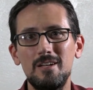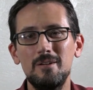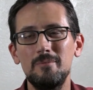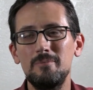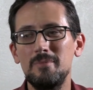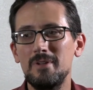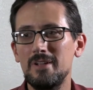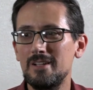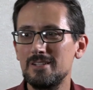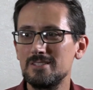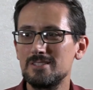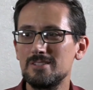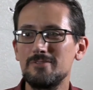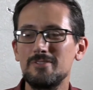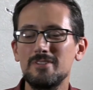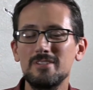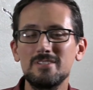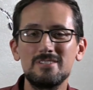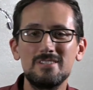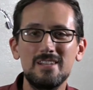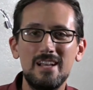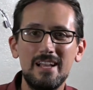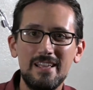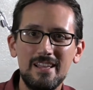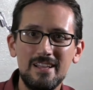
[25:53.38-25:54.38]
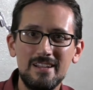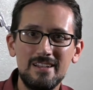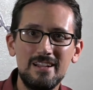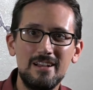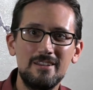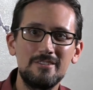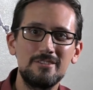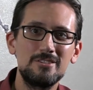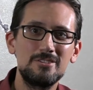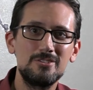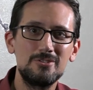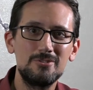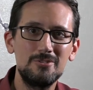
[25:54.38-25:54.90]
Because if the psychic down
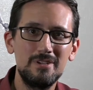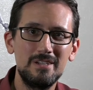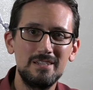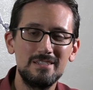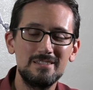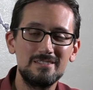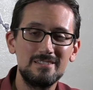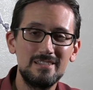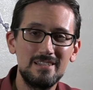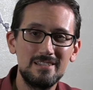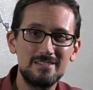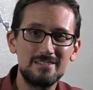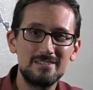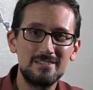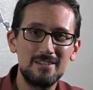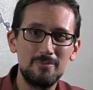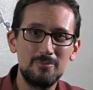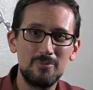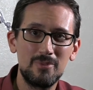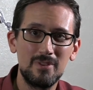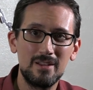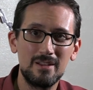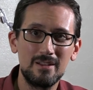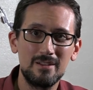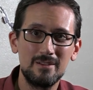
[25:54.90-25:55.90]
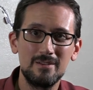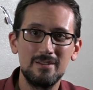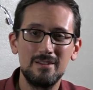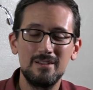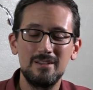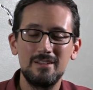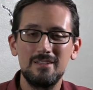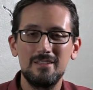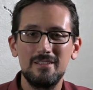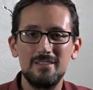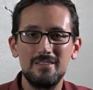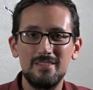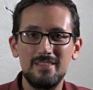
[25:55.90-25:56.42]
the street says something
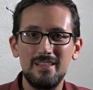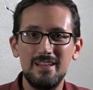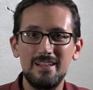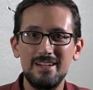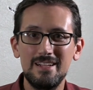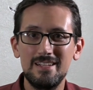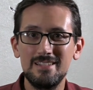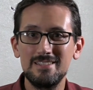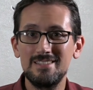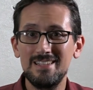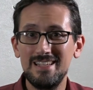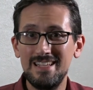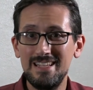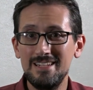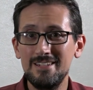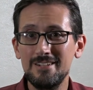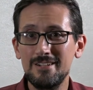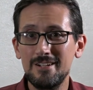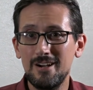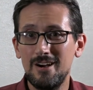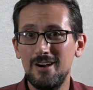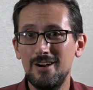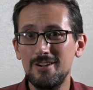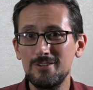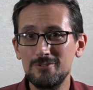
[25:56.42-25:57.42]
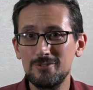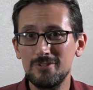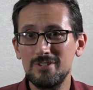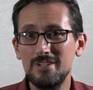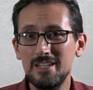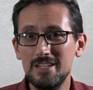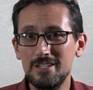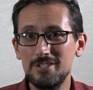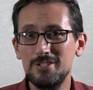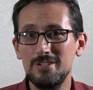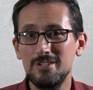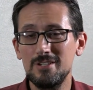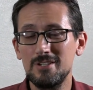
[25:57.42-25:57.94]
that is in
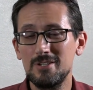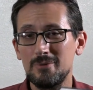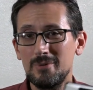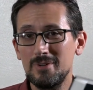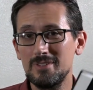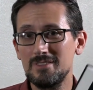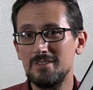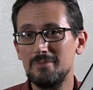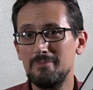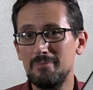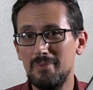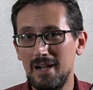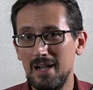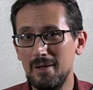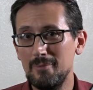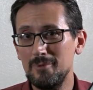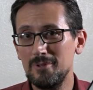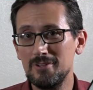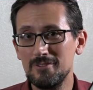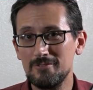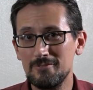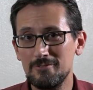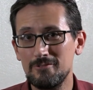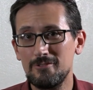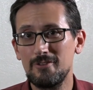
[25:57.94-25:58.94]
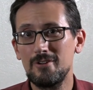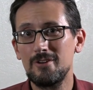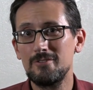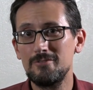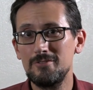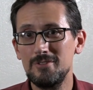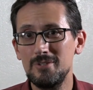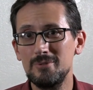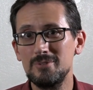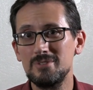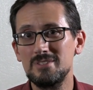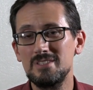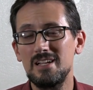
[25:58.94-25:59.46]
contradiction to what the Bible in front of
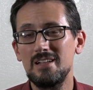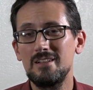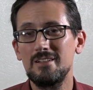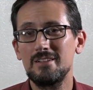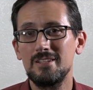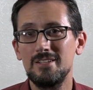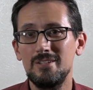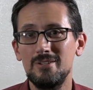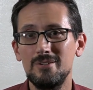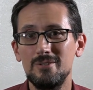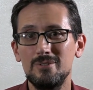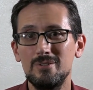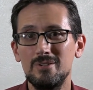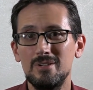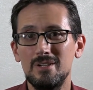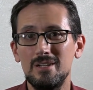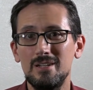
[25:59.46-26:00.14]
you is telling you,